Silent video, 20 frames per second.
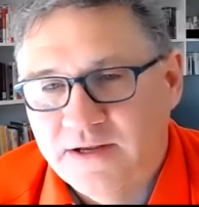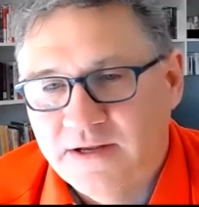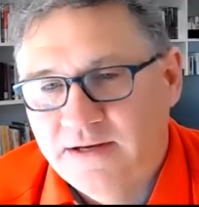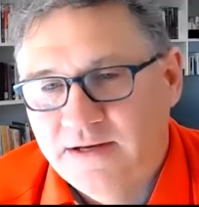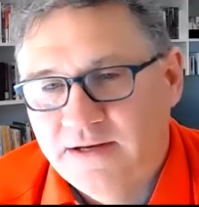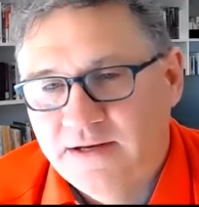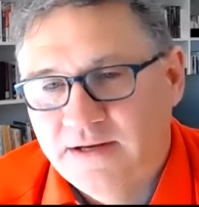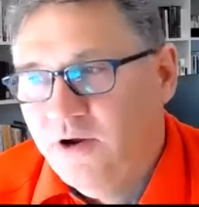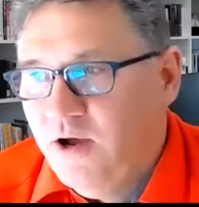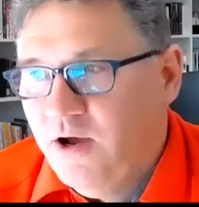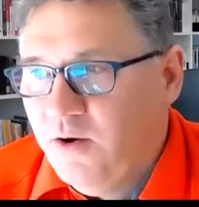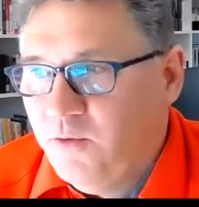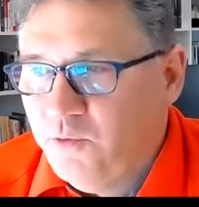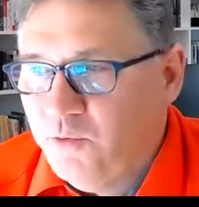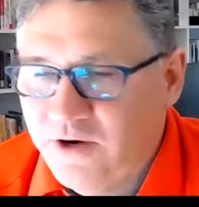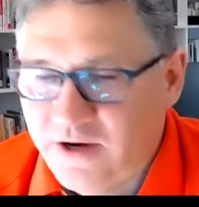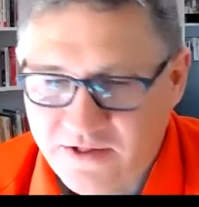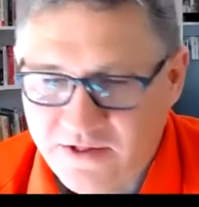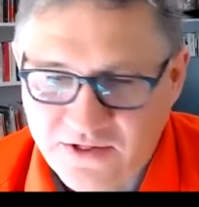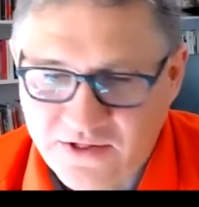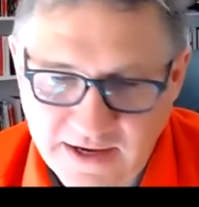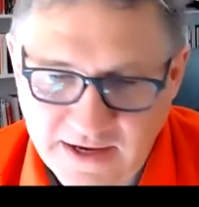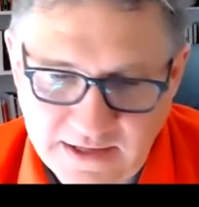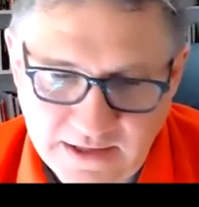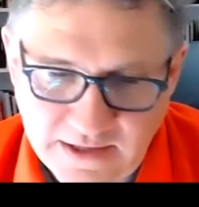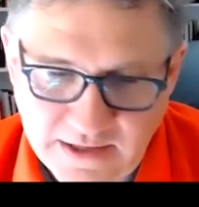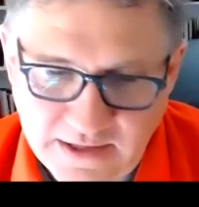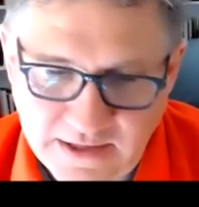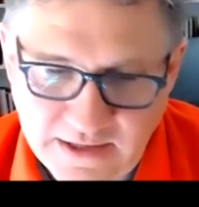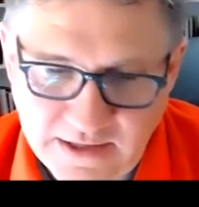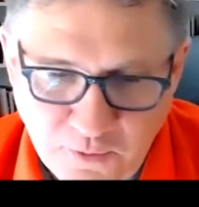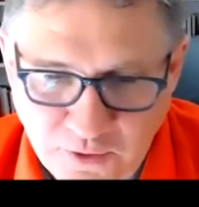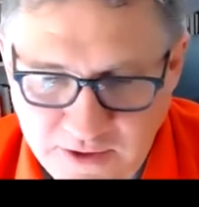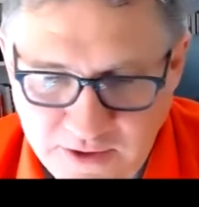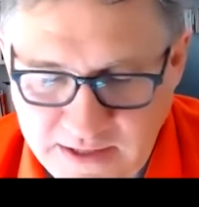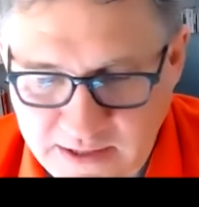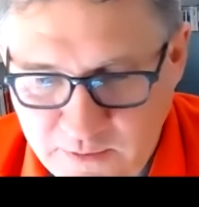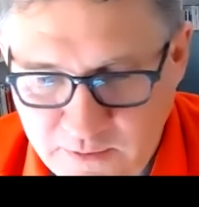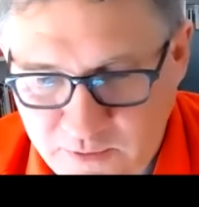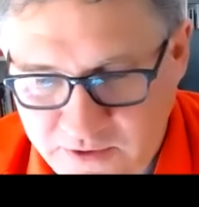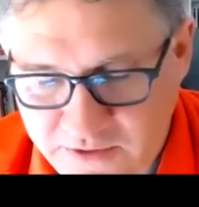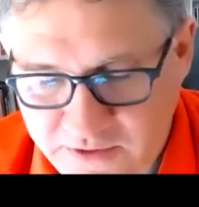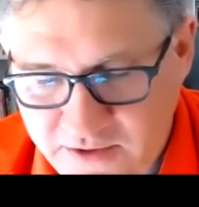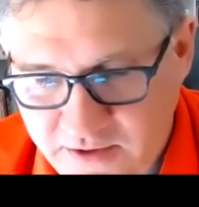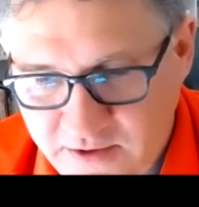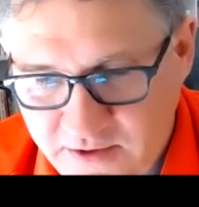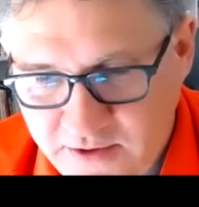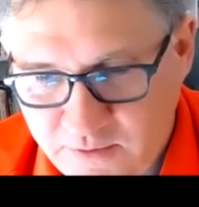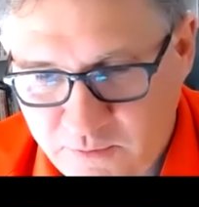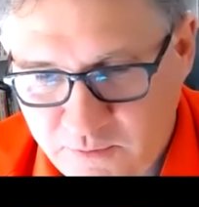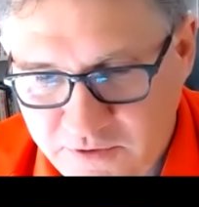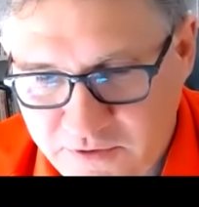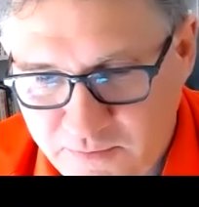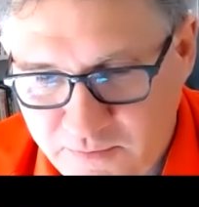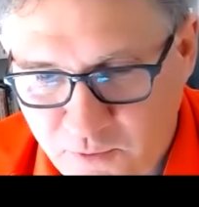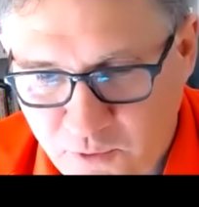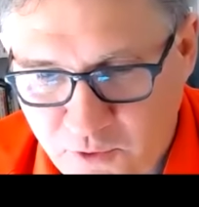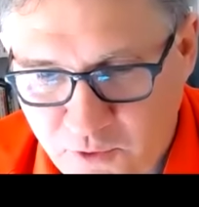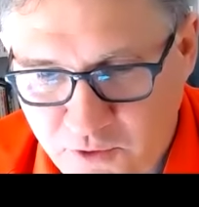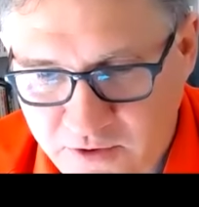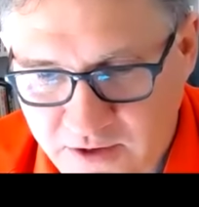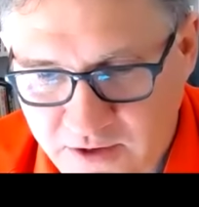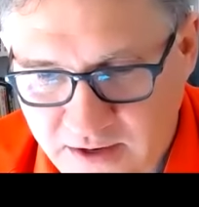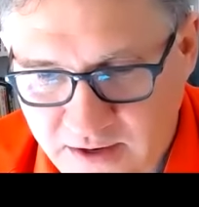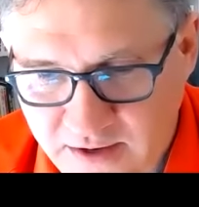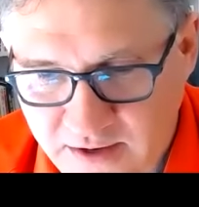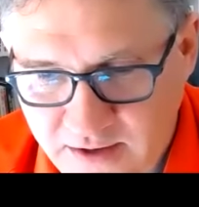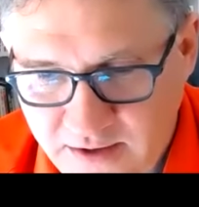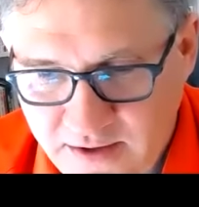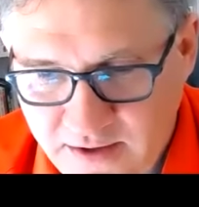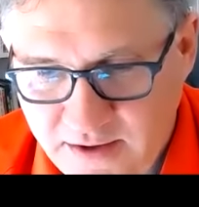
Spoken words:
And we're excited to be working with more